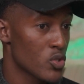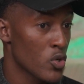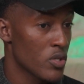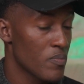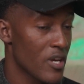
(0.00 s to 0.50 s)

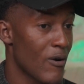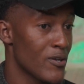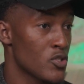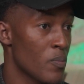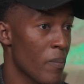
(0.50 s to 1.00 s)
told me I
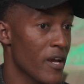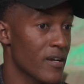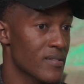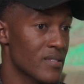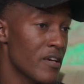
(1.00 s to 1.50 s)
want to
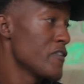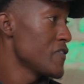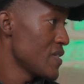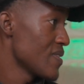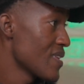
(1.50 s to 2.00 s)
make, say,
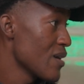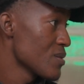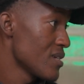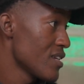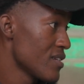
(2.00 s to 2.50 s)

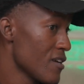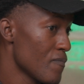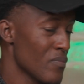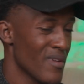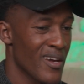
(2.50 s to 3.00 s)
50,000 a
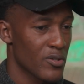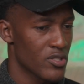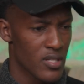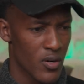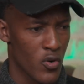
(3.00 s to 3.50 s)
day,
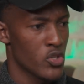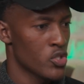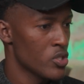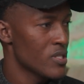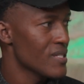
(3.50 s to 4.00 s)
could say, oh, you
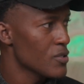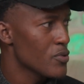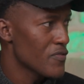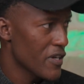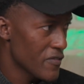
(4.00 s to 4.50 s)
should start
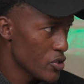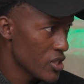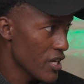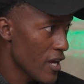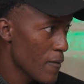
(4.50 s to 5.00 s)
with
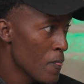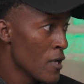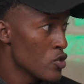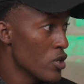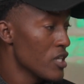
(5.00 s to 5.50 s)

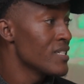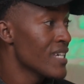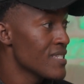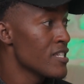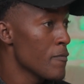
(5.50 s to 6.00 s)
500k. So it
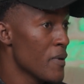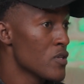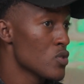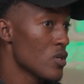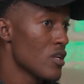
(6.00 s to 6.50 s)
just
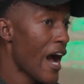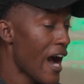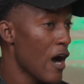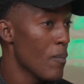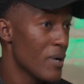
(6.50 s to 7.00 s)
depends on
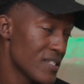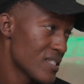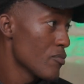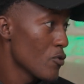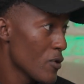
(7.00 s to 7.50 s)
how much
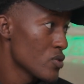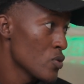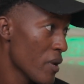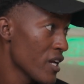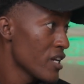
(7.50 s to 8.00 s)
someone wants
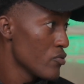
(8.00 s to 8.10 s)
to make in